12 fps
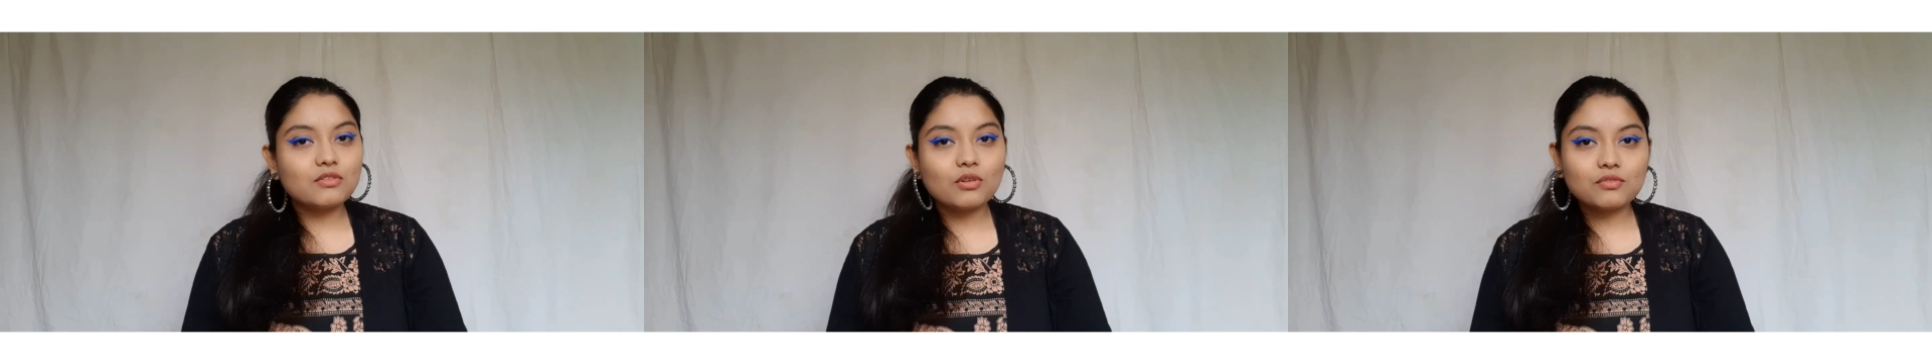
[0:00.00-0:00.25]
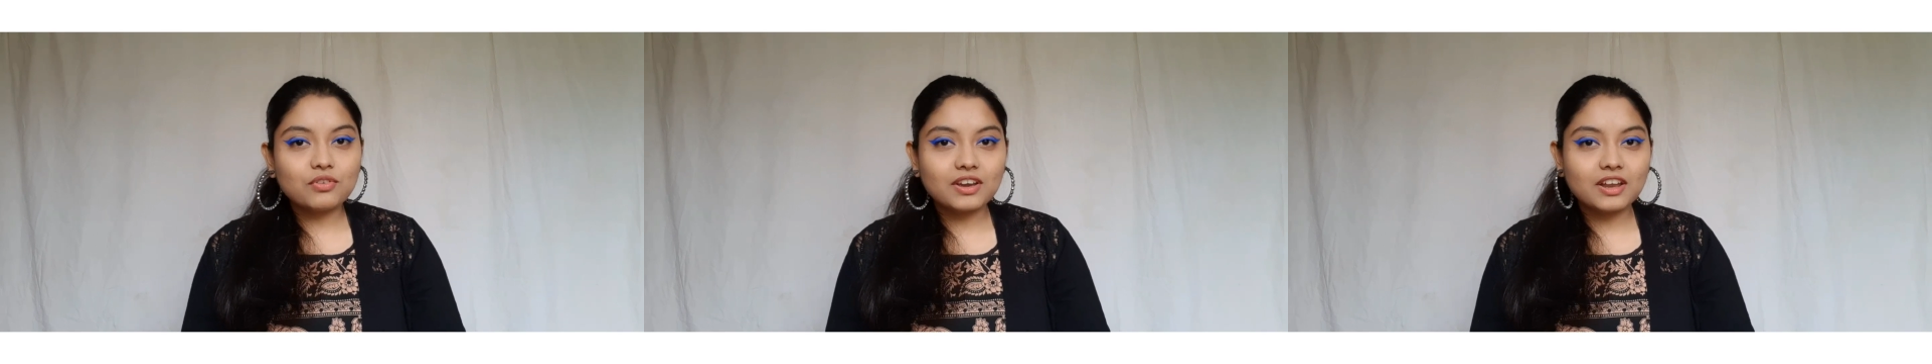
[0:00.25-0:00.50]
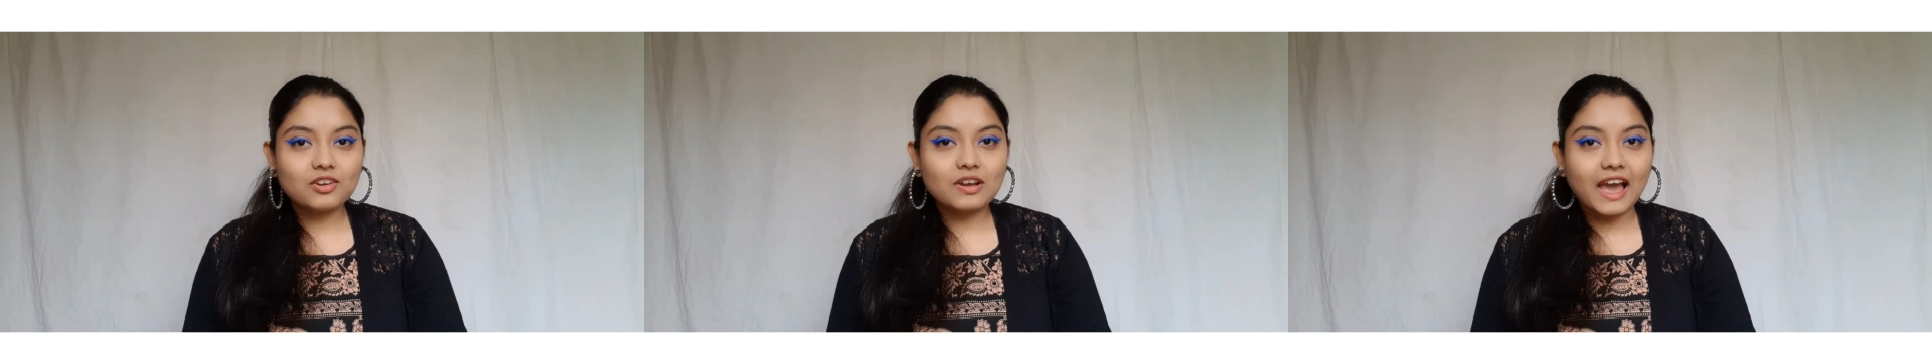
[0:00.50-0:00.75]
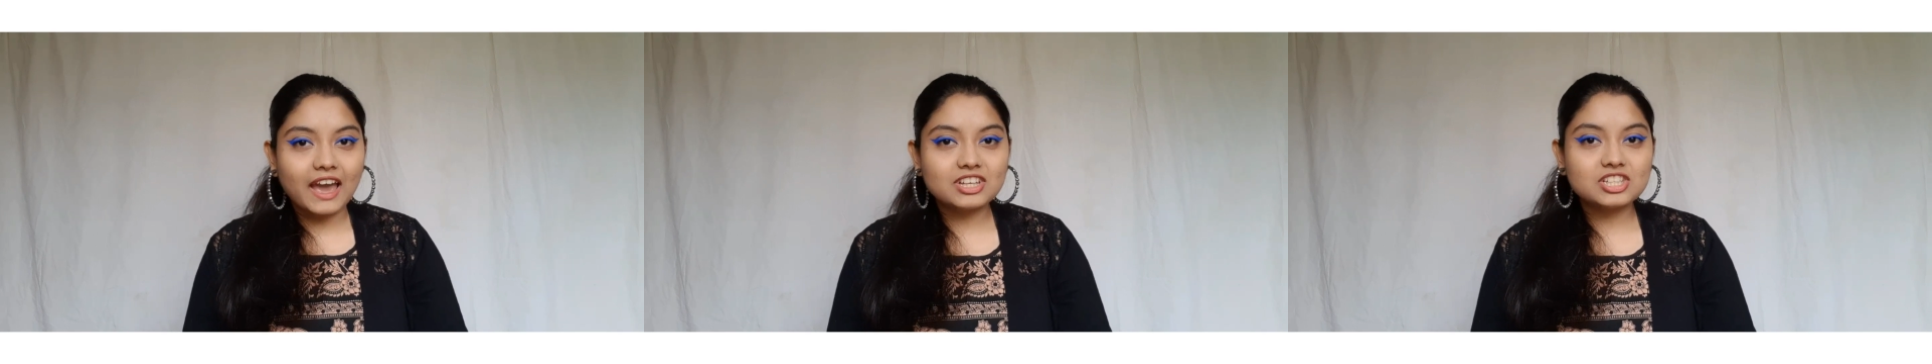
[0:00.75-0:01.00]
don't forget to
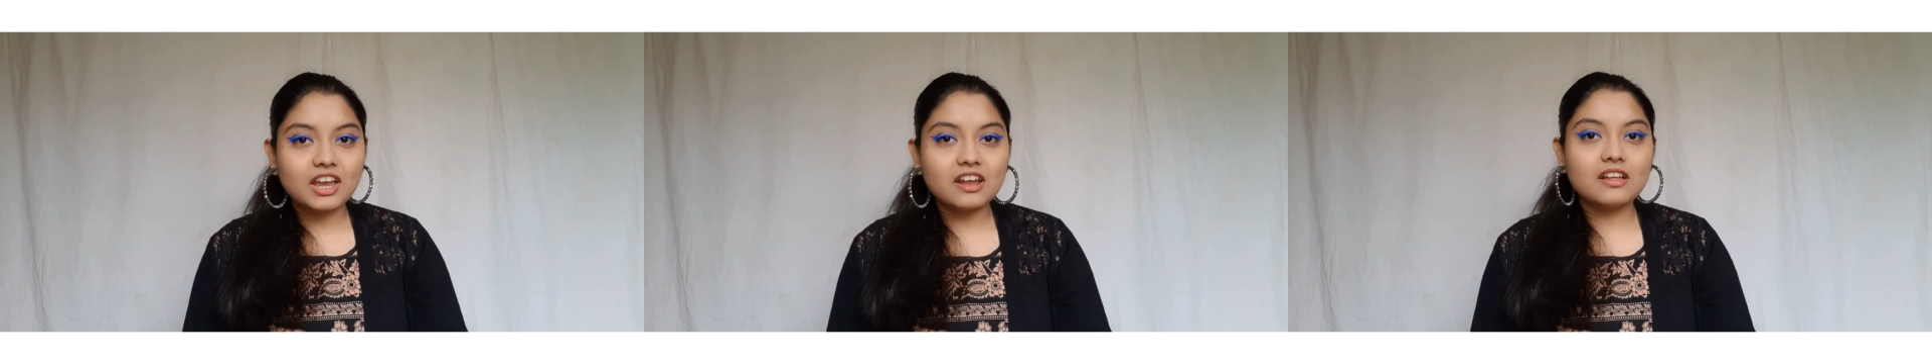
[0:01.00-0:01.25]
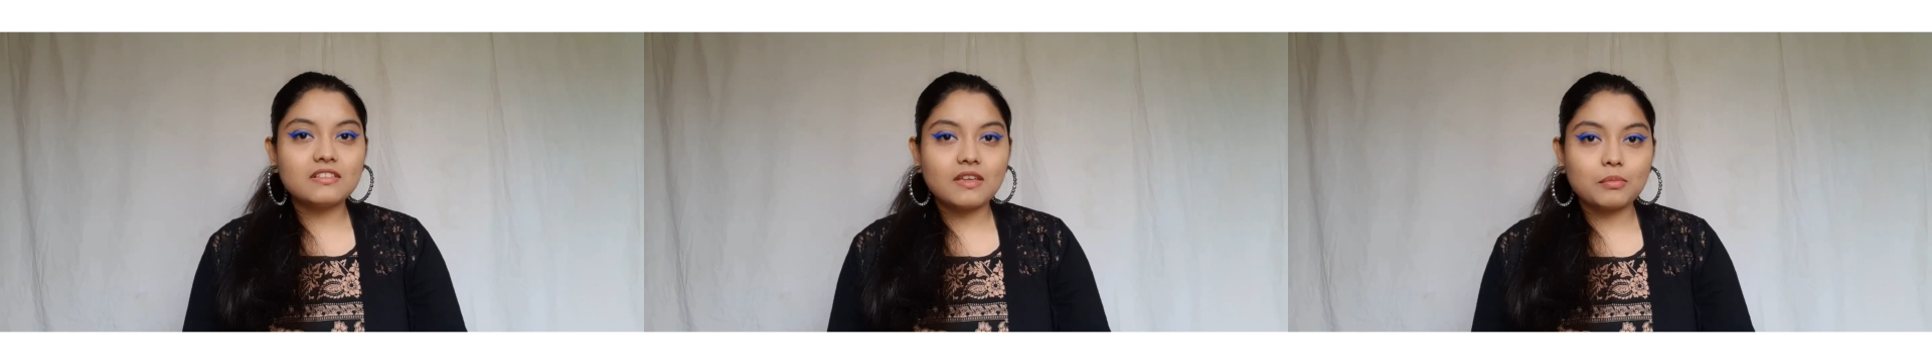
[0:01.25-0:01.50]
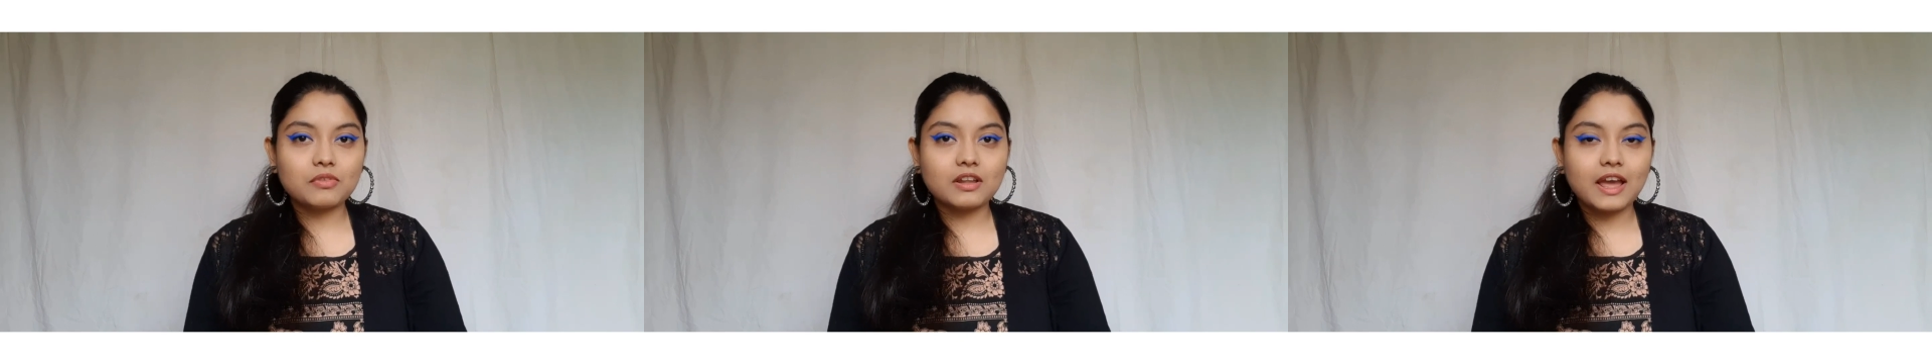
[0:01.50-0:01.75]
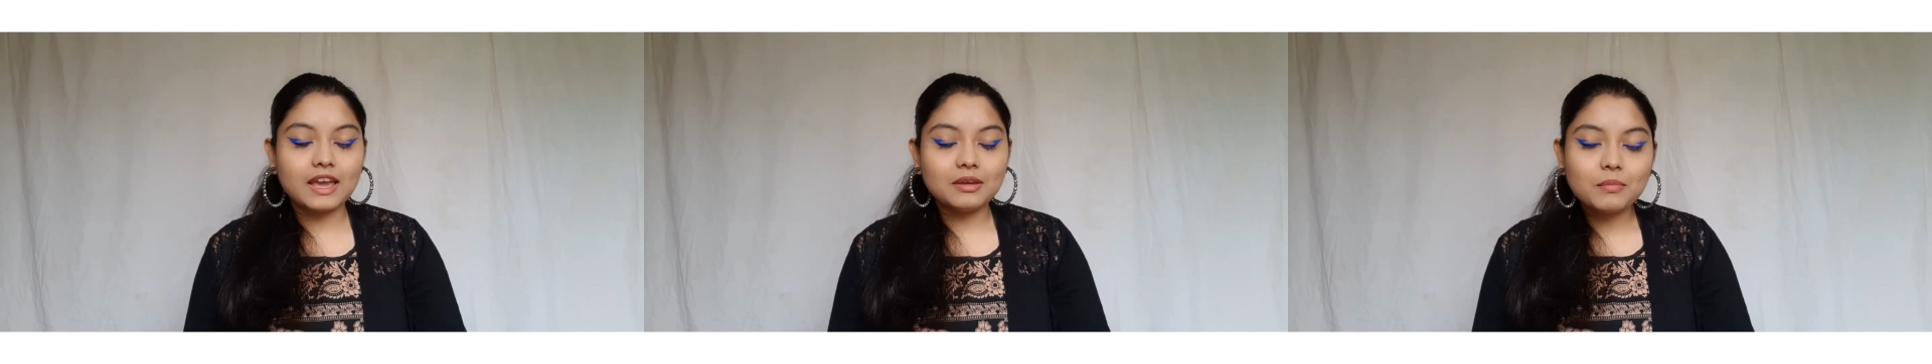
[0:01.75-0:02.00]
like, share and
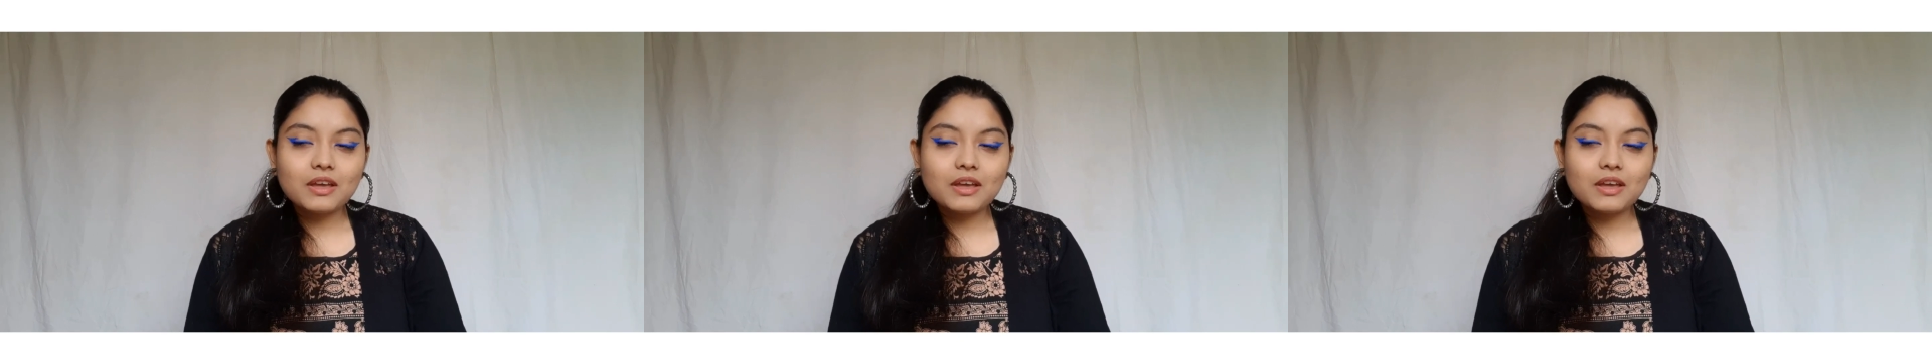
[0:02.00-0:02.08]
subscribe.